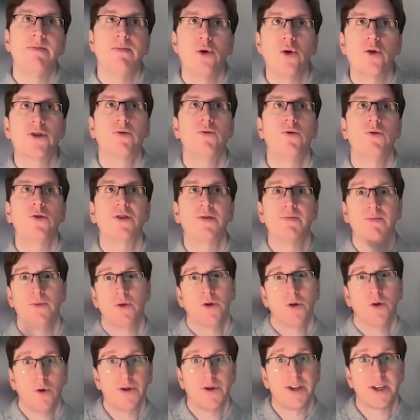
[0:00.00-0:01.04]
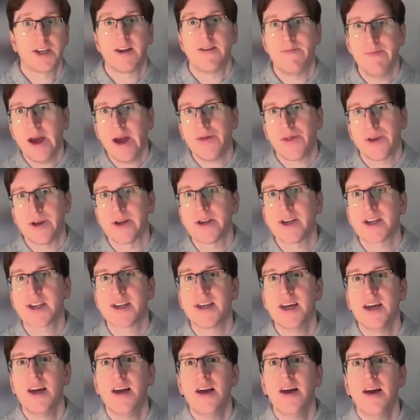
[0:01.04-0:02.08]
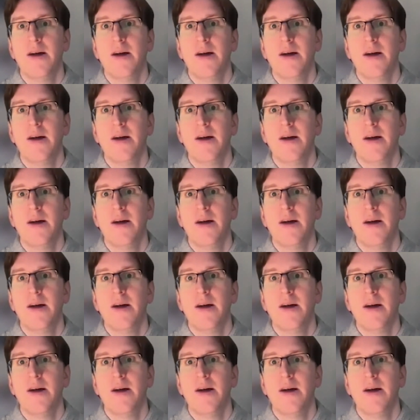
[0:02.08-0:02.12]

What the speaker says: more towards more quantitative methods,